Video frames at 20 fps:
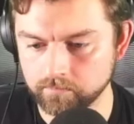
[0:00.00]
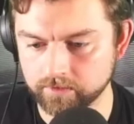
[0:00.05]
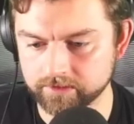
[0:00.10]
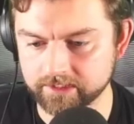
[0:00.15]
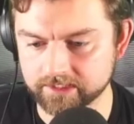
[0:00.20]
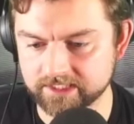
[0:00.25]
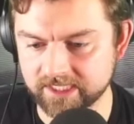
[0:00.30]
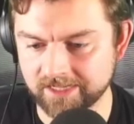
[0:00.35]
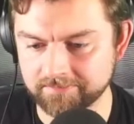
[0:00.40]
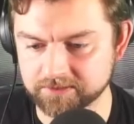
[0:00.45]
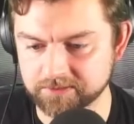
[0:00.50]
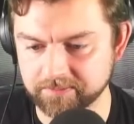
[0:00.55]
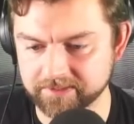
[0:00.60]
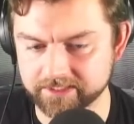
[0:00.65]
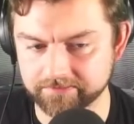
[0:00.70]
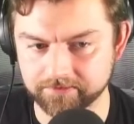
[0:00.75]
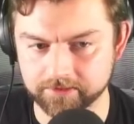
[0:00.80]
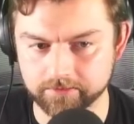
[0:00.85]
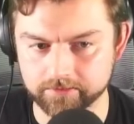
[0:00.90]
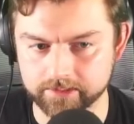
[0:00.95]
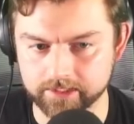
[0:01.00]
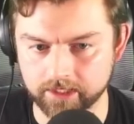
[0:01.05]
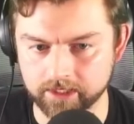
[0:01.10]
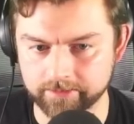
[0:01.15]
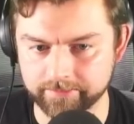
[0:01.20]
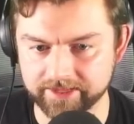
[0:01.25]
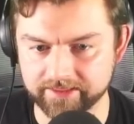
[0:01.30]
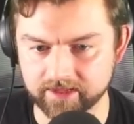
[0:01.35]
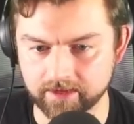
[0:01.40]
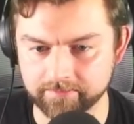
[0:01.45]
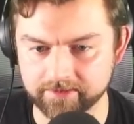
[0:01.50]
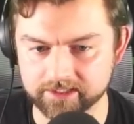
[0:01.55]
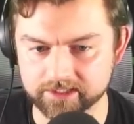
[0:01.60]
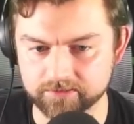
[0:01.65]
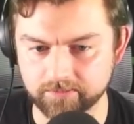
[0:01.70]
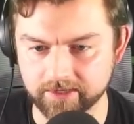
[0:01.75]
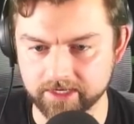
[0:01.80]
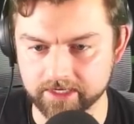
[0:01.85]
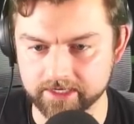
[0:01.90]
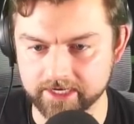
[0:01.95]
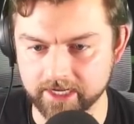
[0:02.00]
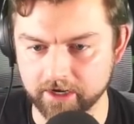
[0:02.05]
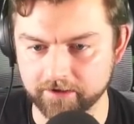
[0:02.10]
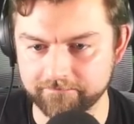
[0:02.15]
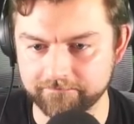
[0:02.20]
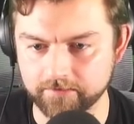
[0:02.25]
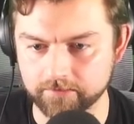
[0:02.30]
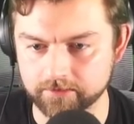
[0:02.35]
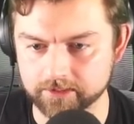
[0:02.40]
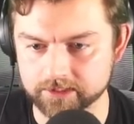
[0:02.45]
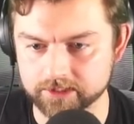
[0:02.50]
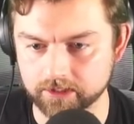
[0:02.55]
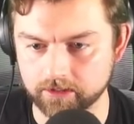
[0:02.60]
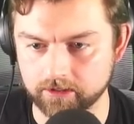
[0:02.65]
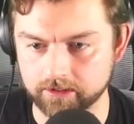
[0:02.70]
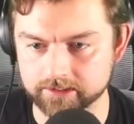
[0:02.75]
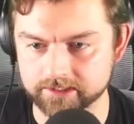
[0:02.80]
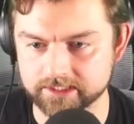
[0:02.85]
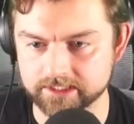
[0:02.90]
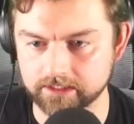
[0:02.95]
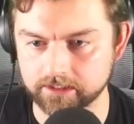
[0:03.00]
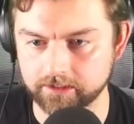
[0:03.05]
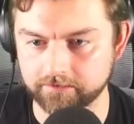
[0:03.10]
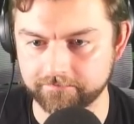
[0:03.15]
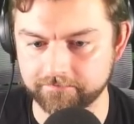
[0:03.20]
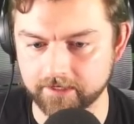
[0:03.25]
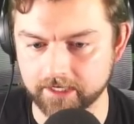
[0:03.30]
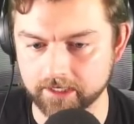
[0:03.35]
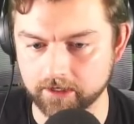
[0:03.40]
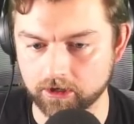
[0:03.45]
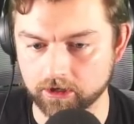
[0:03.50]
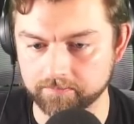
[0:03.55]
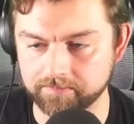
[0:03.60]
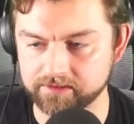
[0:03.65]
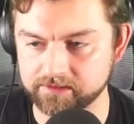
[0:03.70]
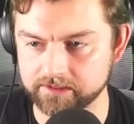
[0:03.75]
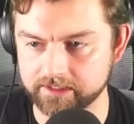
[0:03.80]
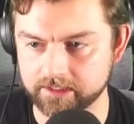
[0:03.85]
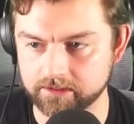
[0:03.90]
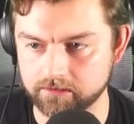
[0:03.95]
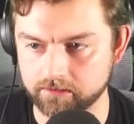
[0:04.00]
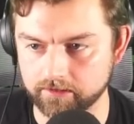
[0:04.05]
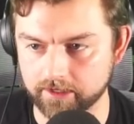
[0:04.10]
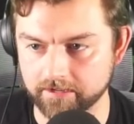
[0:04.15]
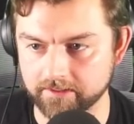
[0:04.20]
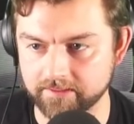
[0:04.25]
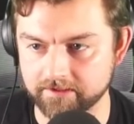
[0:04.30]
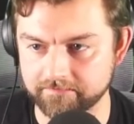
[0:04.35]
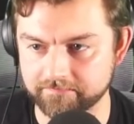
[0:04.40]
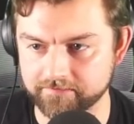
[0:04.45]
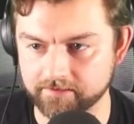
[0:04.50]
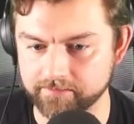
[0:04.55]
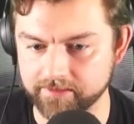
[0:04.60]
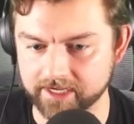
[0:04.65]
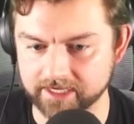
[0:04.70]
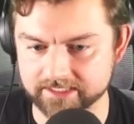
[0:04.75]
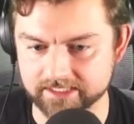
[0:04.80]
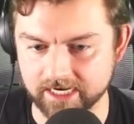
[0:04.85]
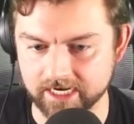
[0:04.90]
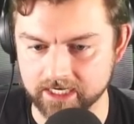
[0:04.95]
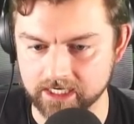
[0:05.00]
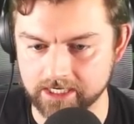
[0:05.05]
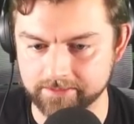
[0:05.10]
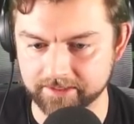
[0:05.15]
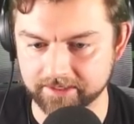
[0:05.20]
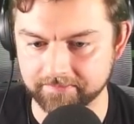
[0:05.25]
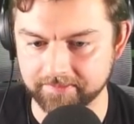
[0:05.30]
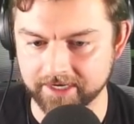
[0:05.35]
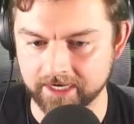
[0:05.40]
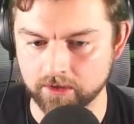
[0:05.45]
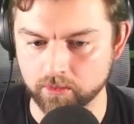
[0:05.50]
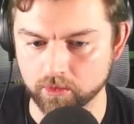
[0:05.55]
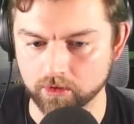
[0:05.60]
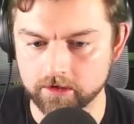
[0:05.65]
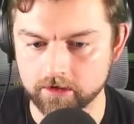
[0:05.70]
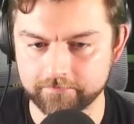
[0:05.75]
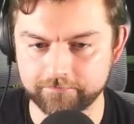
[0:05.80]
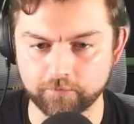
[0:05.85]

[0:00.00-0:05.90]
With the establishment of a new economy, that means we can now focus on solidifying our political and then from that economic power.